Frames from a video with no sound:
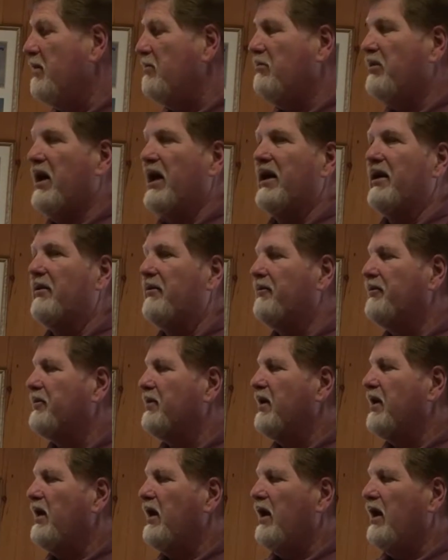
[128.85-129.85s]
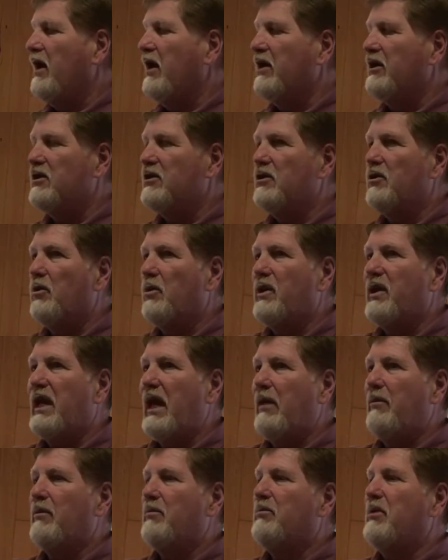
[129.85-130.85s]
But we
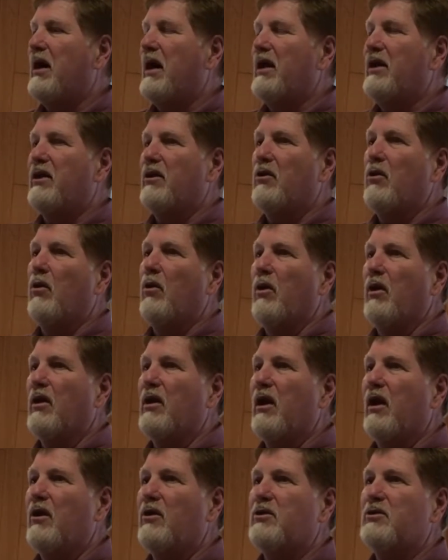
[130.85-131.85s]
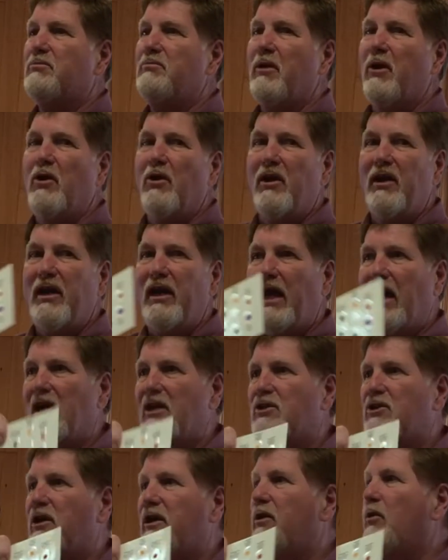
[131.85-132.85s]
came upon the QoR colors. Merely
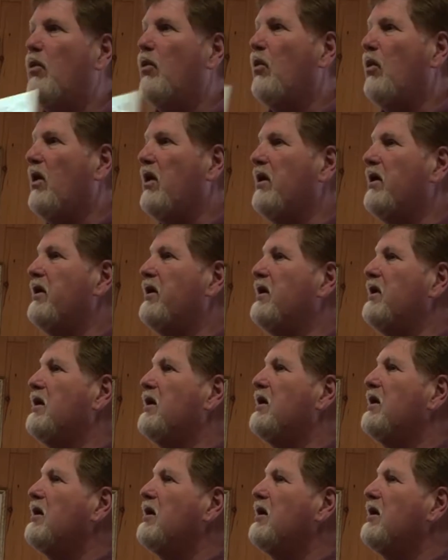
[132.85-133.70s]
actually won